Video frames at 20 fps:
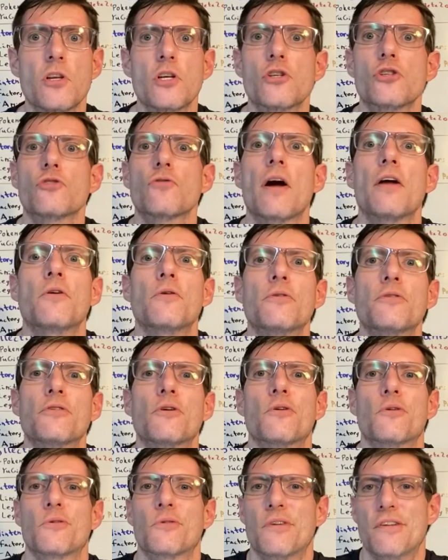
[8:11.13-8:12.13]
Shredder's
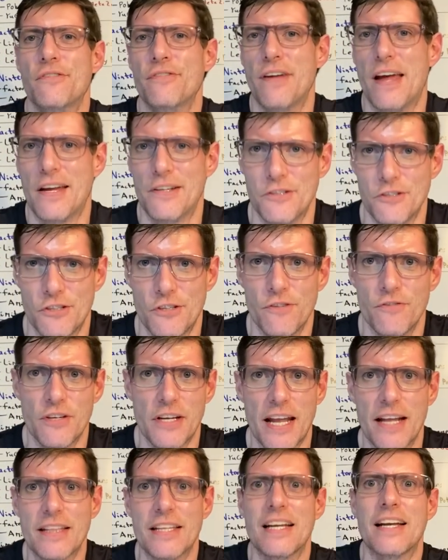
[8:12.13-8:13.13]
Revenge, if you
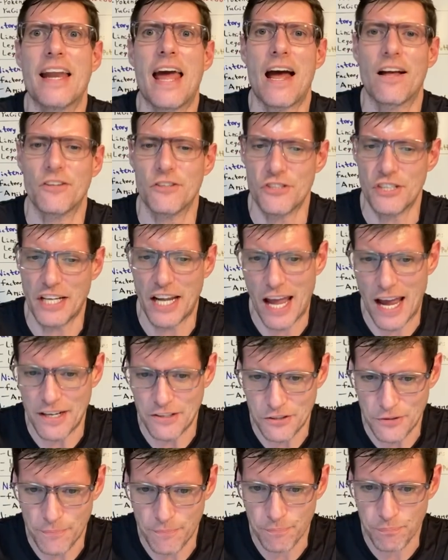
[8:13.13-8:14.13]
get the analogy, guys.